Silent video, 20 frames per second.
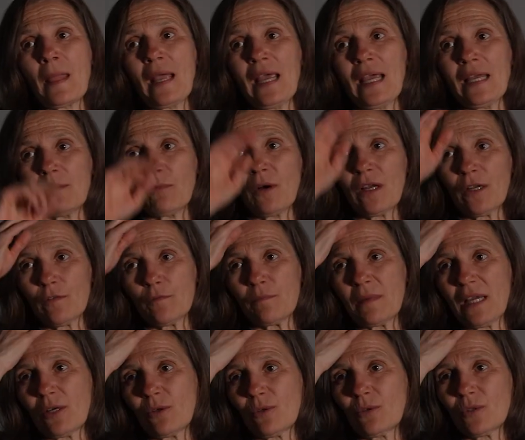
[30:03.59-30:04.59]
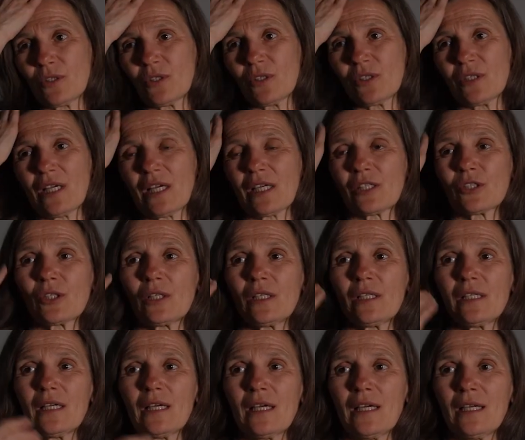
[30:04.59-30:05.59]
in one of my courses
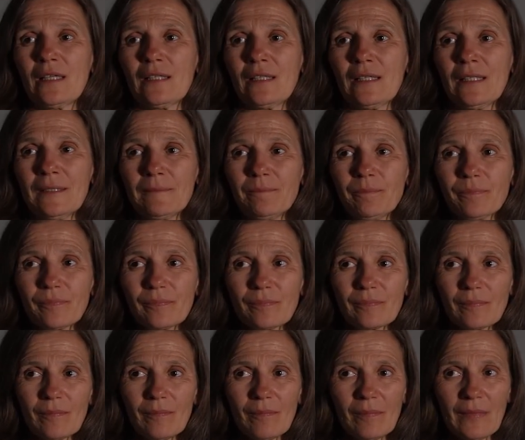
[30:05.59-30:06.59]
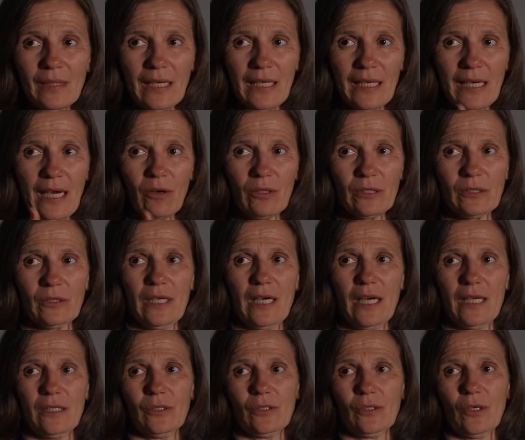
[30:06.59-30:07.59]
actually, and I also
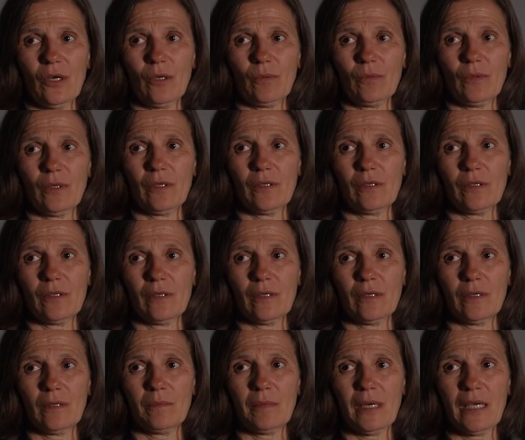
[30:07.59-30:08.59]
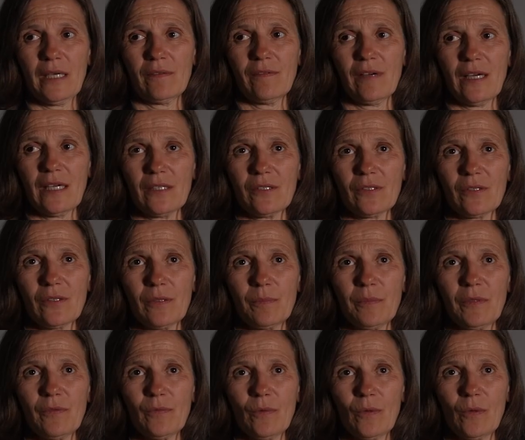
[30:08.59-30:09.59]
had a talk with my advisor
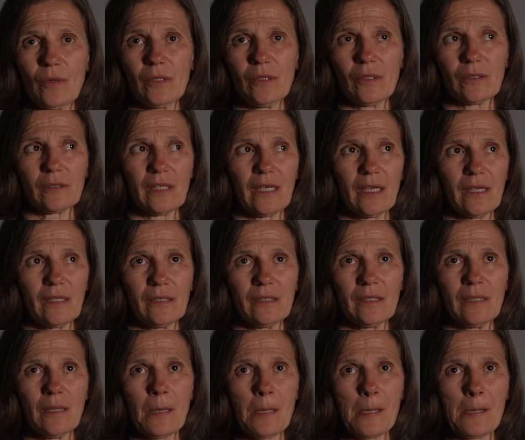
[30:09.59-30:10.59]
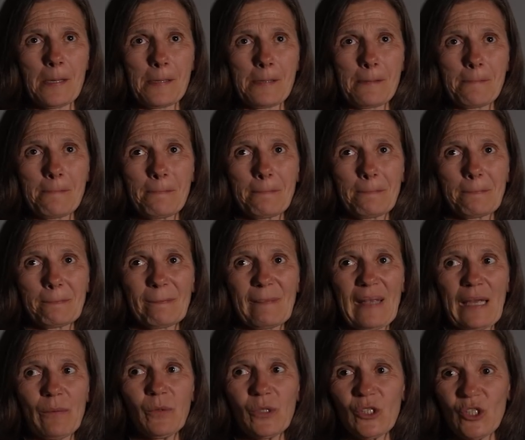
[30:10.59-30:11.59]
before, Dr. Henley,
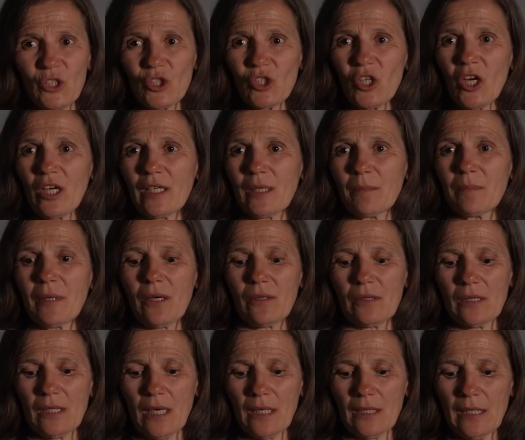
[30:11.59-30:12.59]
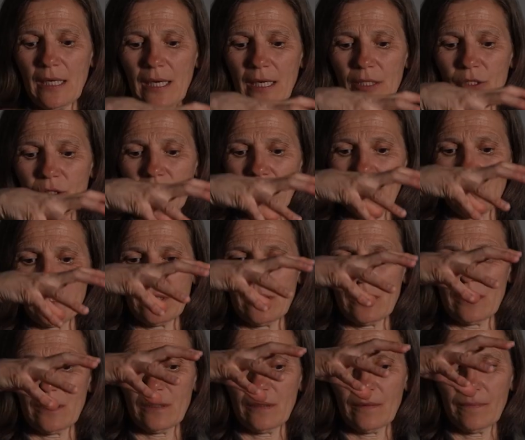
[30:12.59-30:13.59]
and we were just talking about that actually
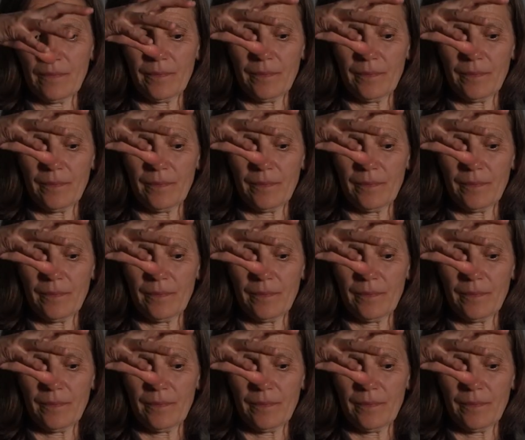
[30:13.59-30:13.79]
the